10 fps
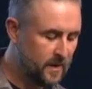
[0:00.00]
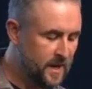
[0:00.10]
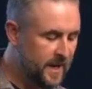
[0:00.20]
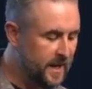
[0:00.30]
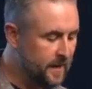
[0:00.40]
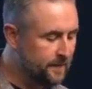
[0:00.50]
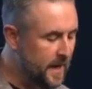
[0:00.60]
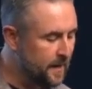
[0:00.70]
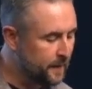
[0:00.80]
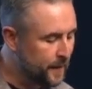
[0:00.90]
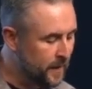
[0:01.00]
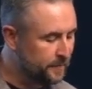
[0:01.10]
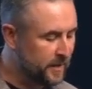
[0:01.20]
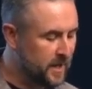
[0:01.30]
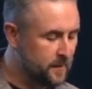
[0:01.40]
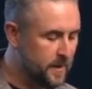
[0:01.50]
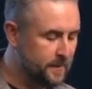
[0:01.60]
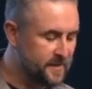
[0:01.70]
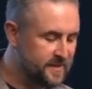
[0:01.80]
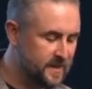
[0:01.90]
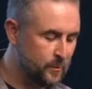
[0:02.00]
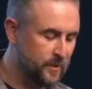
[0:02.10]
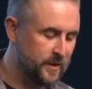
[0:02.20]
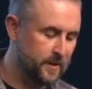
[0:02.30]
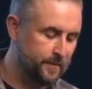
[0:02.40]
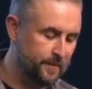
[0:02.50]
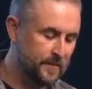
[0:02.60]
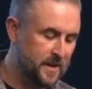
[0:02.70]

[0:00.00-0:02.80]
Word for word: And he invited Philip to come up and sit with him.